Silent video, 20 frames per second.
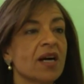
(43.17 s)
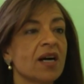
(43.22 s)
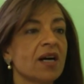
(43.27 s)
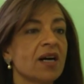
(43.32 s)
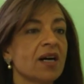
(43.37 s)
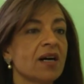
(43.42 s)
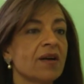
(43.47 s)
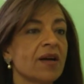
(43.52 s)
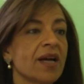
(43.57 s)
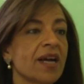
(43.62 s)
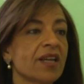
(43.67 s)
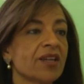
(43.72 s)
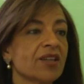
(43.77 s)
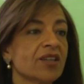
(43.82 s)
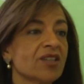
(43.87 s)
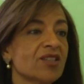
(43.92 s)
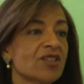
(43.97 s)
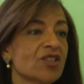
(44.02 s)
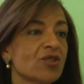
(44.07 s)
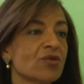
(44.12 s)
uh,
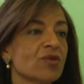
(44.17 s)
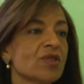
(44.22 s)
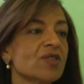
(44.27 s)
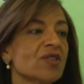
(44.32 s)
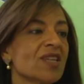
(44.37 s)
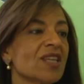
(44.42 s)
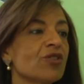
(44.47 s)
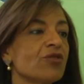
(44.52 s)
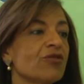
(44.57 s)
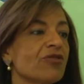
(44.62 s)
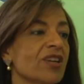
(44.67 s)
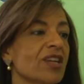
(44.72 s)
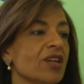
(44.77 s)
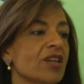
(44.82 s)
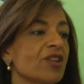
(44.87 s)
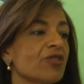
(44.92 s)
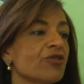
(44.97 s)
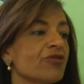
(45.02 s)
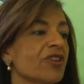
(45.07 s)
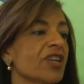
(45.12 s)
and continuous innov
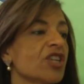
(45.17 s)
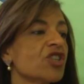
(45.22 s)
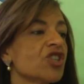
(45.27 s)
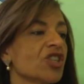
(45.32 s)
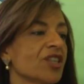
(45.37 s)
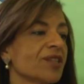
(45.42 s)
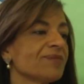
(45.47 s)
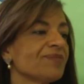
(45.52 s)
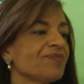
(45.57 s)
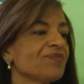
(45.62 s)
innovation.